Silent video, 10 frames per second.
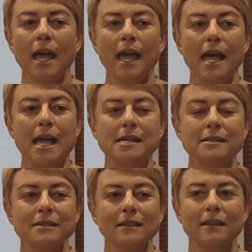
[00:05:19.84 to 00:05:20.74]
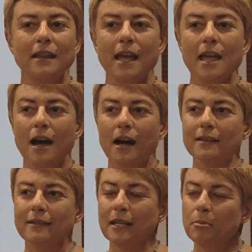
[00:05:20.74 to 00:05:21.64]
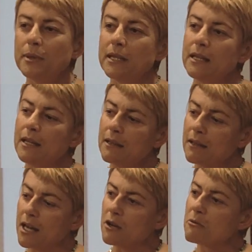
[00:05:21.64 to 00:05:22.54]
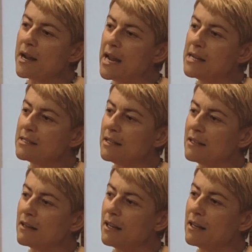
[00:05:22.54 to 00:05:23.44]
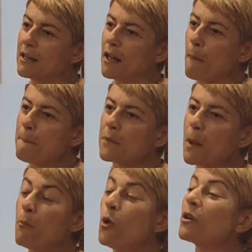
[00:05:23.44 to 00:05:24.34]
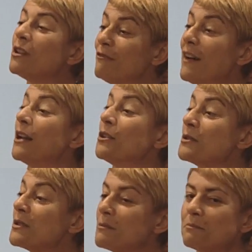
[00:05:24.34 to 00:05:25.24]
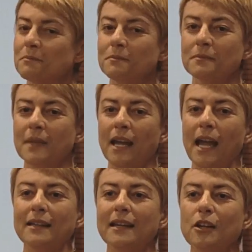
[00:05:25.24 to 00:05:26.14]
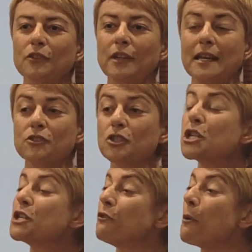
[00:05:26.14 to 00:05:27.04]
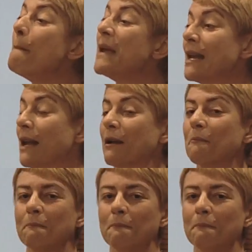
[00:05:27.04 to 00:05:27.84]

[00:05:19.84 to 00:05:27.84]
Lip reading: and they are deeply ingrained in moral values, and they search for meaning.